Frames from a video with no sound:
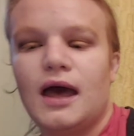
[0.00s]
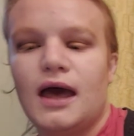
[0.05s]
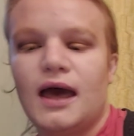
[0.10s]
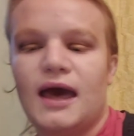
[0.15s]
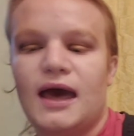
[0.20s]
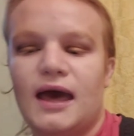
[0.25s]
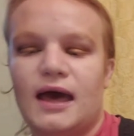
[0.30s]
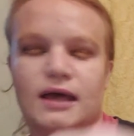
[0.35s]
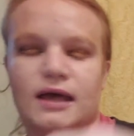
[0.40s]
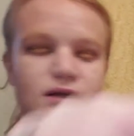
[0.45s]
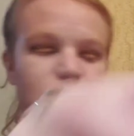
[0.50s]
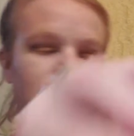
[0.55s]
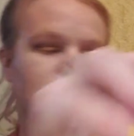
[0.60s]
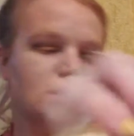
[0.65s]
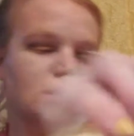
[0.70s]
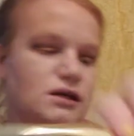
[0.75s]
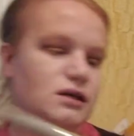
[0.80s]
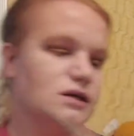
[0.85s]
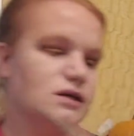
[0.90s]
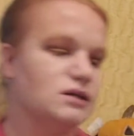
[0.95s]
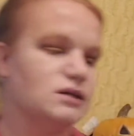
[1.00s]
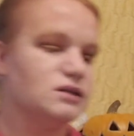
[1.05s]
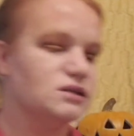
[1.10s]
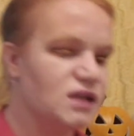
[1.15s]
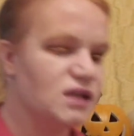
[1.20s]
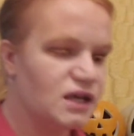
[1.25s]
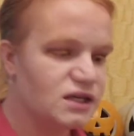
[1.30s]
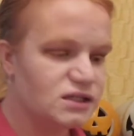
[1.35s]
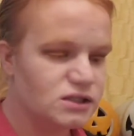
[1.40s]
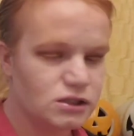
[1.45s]
and
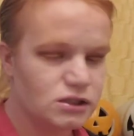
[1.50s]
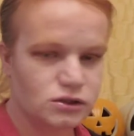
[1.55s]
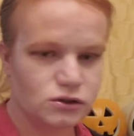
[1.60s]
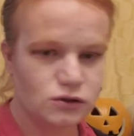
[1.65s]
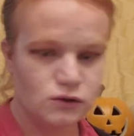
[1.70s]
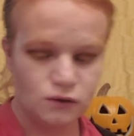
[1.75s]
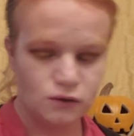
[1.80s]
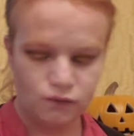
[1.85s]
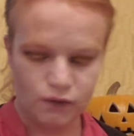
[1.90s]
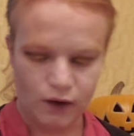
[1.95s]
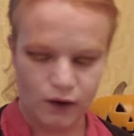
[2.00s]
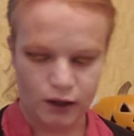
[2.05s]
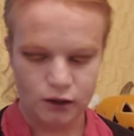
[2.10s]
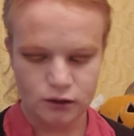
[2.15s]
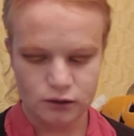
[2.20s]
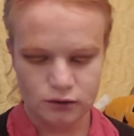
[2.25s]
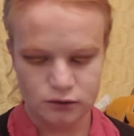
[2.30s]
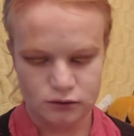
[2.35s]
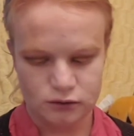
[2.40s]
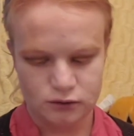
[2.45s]
takes it to the fire.